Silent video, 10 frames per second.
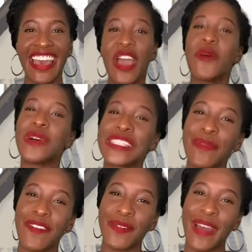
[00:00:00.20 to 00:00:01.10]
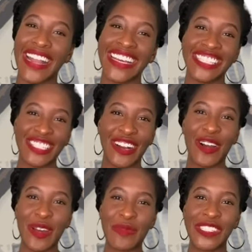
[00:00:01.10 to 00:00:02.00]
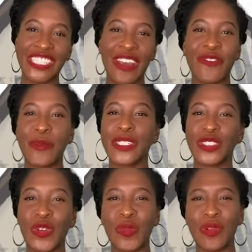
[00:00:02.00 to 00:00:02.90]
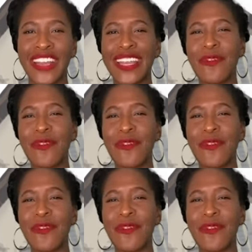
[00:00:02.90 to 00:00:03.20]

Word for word: What's up, everybody? It's your girl Emma J from a short break.